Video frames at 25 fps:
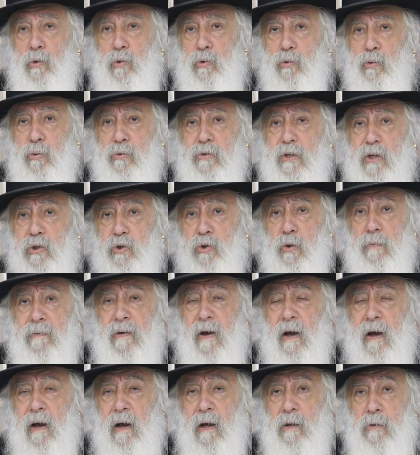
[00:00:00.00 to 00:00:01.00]
"Do
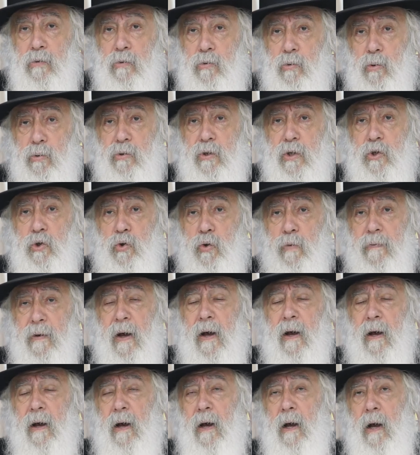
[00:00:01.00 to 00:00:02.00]
teshuvah, do
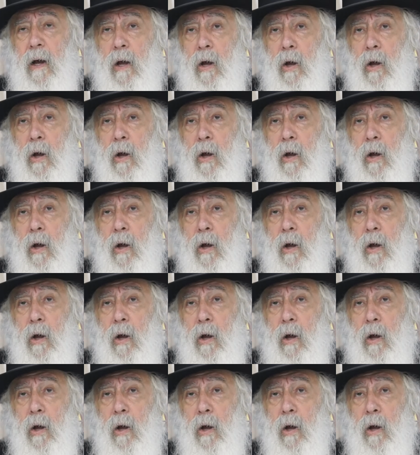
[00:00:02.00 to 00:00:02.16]
teshuvah.